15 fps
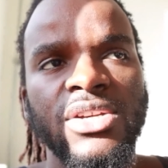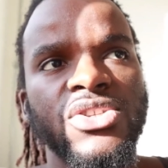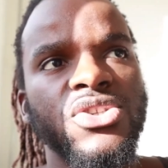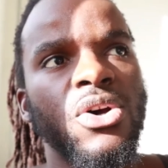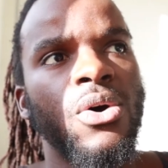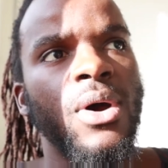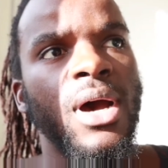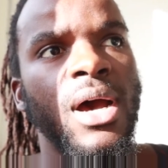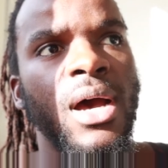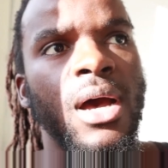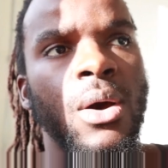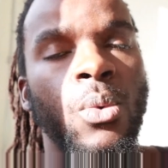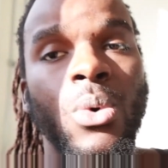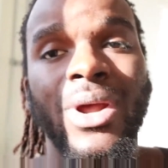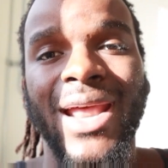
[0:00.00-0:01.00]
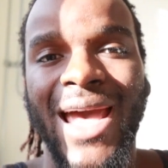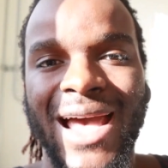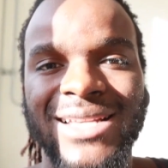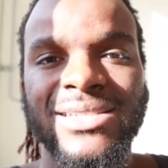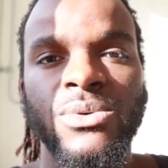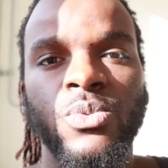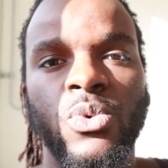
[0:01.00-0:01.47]
So what
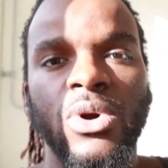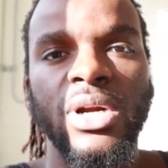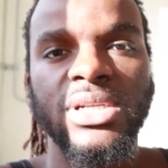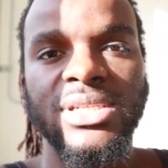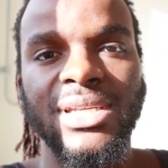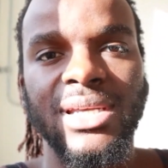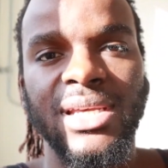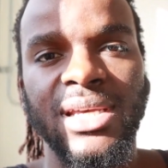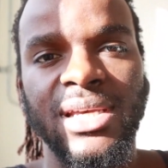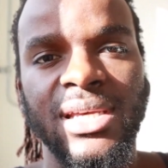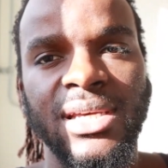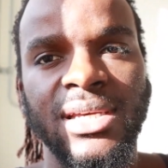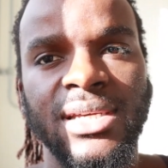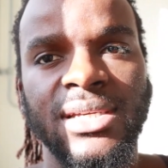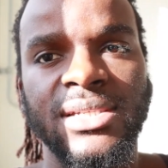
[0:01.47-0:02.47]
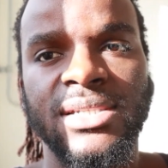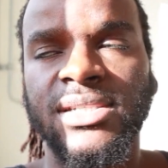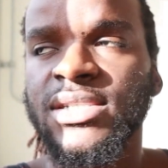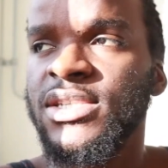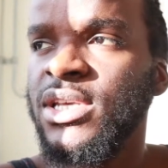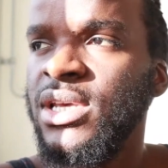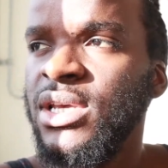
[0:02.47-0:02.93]
hasn't worked
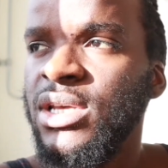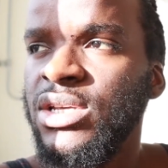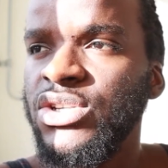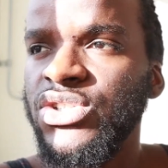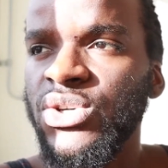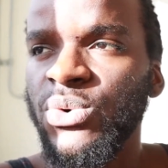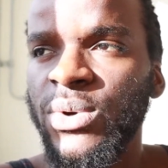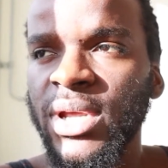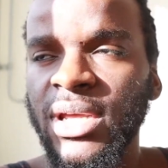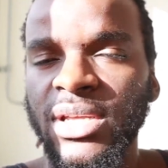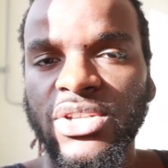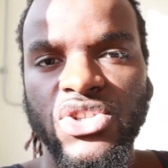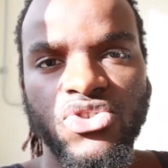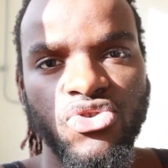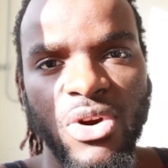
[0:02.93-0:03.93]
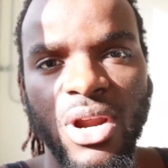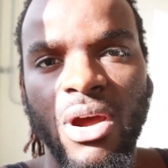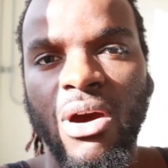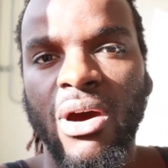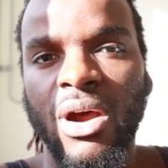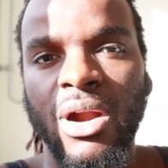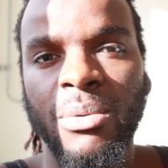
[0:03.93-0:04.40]
is doing
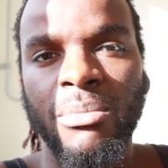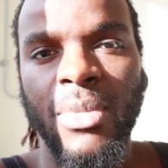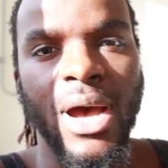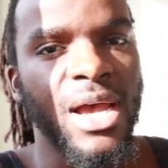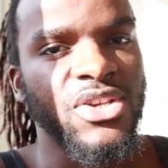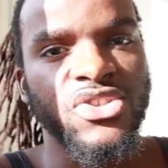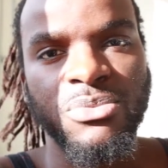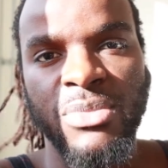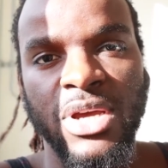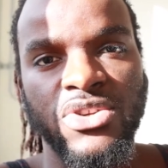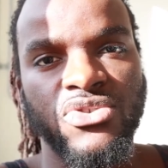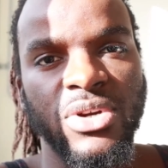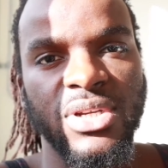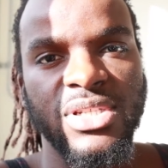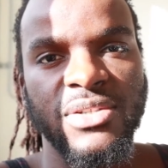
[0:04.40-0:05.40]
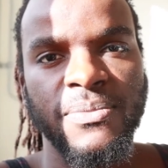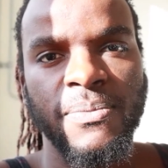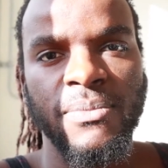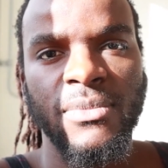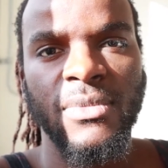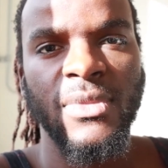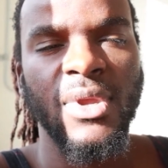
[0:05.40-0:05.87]
straight arm isometrics.
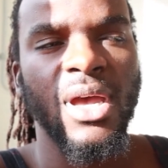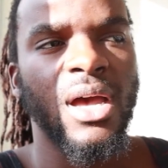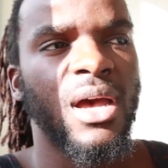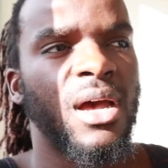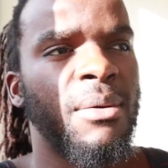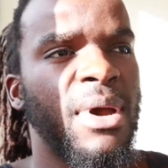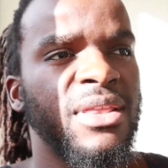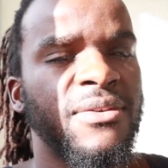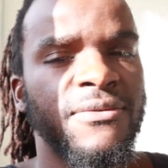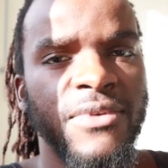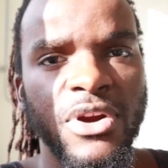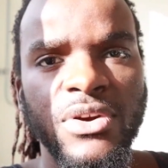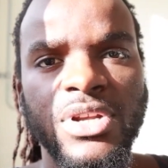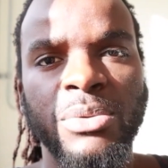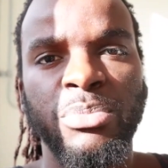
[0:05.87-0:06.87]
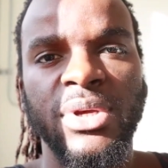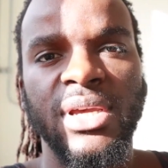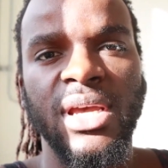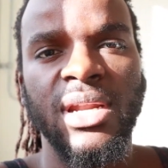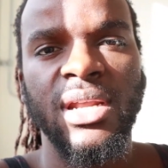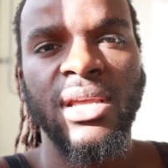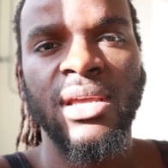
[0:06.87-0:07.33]
At the very
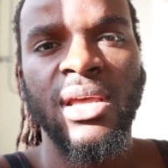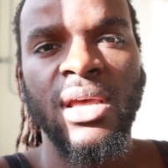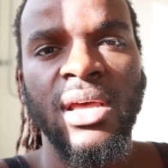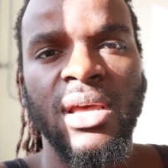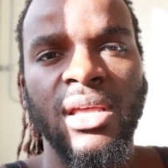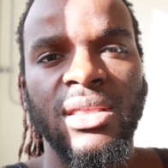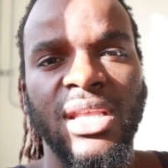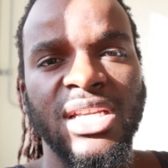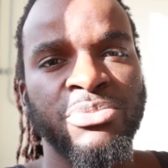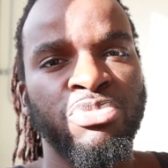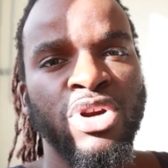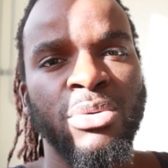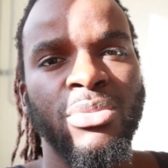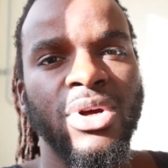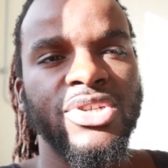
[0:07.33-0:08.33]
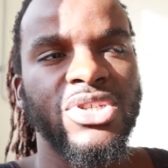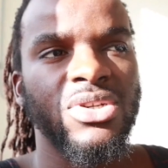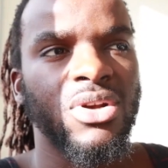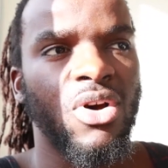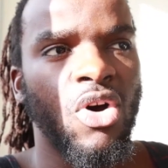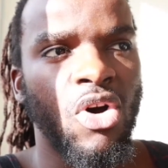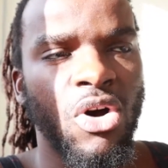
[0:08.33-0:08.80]
beginning, that's pretty
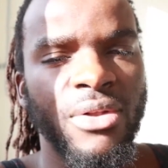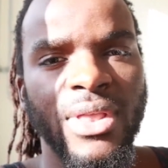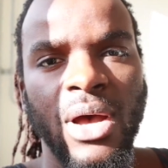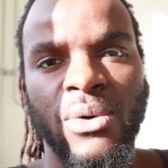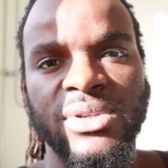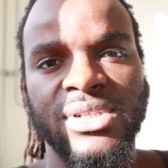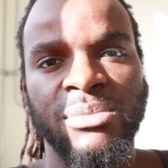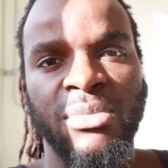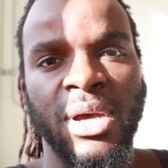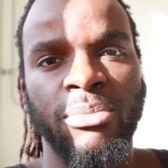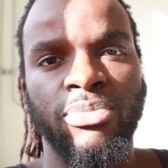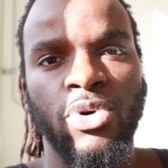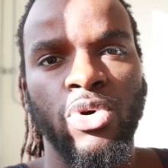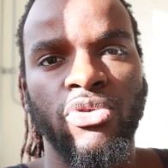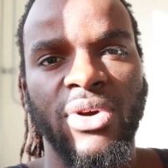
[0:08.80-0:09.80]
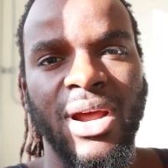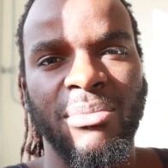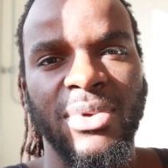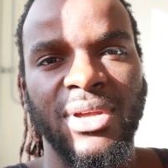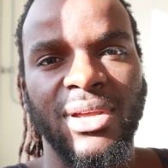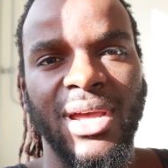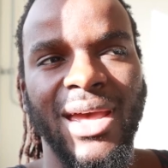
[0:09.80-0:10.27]
much all that was in my
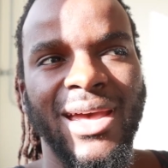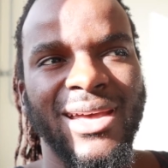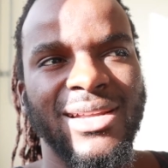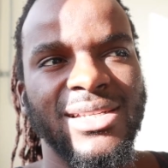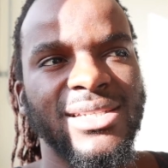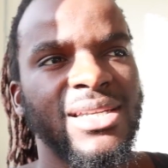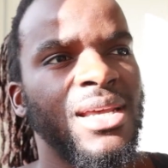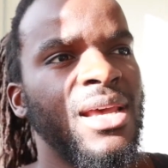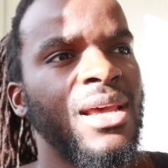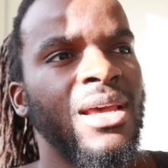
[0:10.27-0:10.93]
programming, and